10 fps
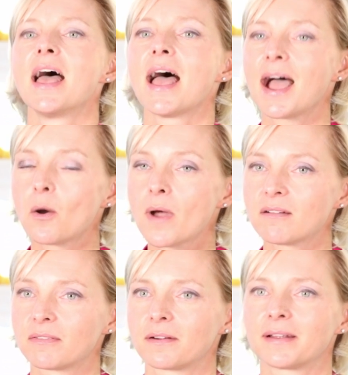
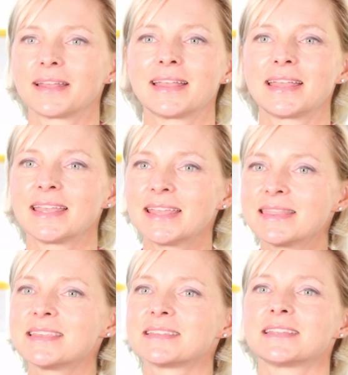However,
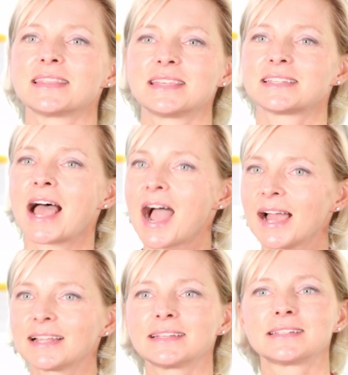in these
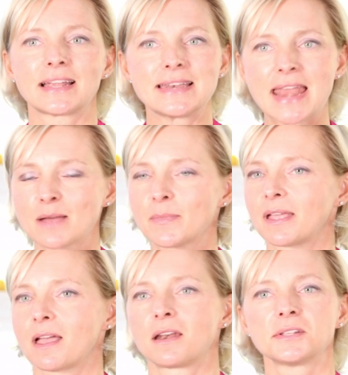highly
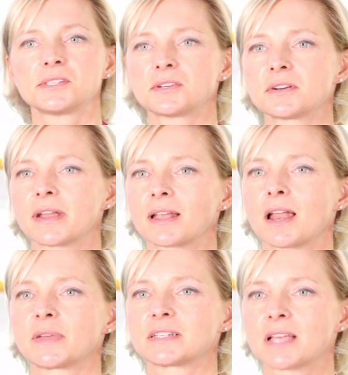dynamic and uncertain
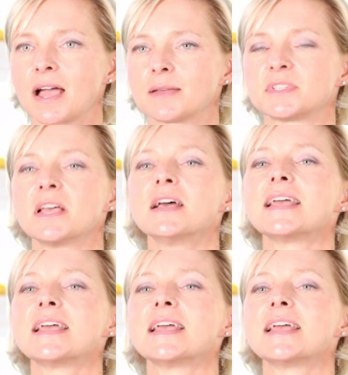economic times,